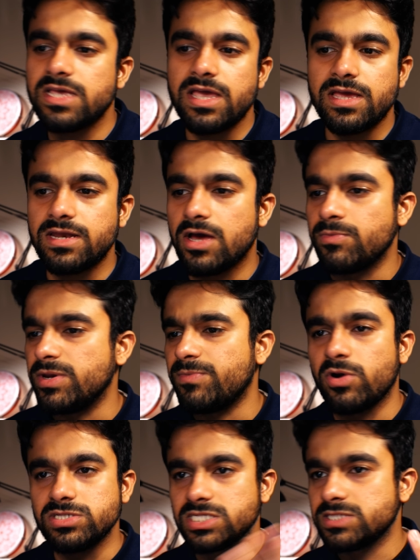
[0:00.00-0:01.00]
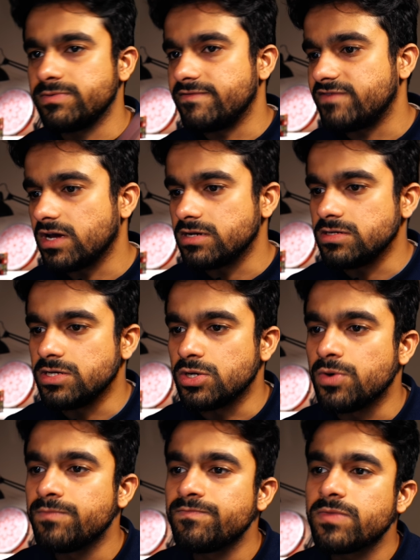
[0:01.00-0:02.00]
and how many projects we've done,
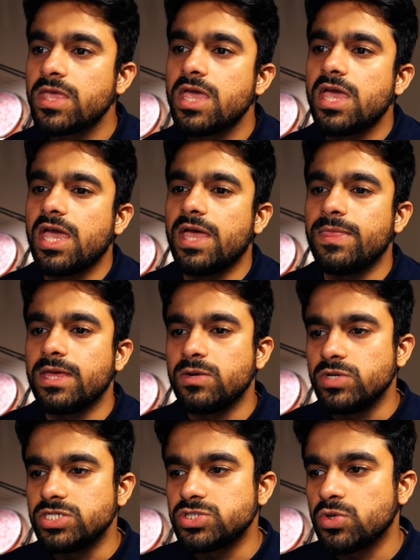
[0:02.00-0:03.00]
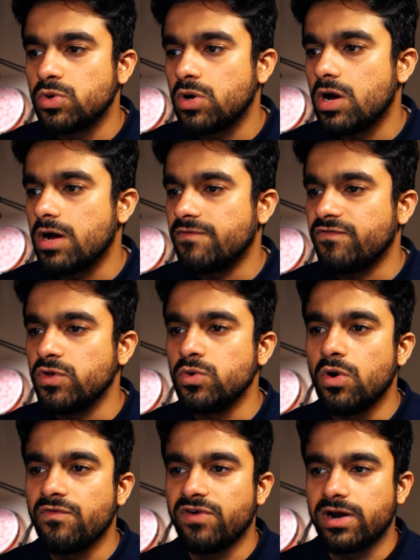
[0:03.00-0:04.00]
and then we show a
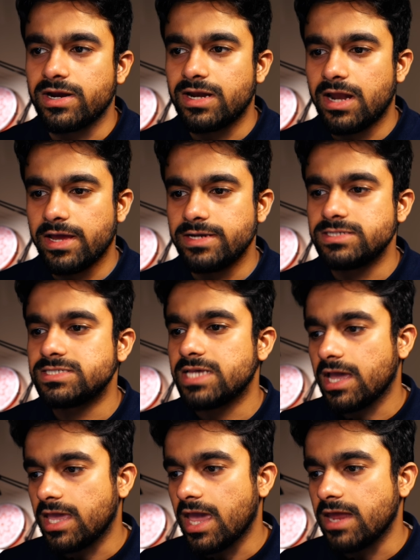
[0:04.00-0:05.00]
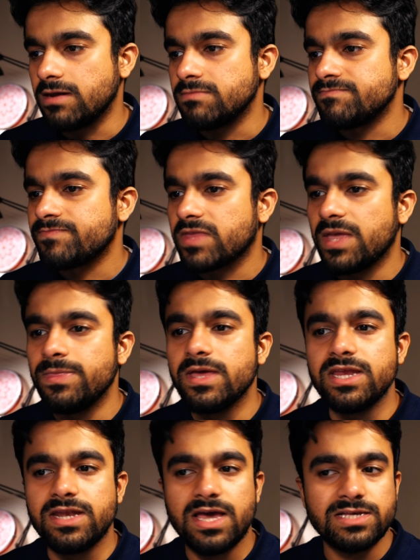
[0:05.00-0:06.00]
few of our clients again. And
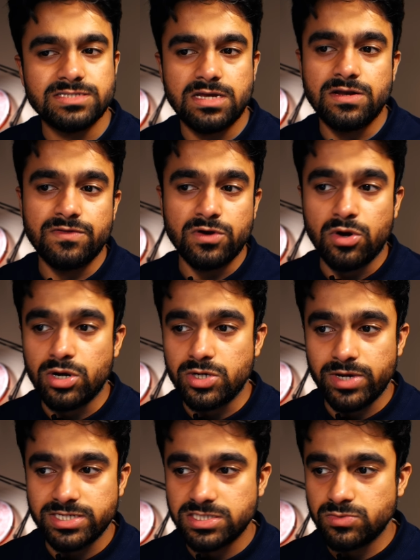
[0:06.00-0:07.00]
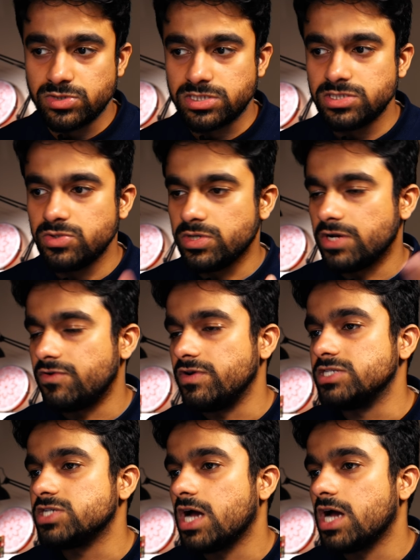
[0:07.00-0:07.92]
then it has another call to action, which is you can reach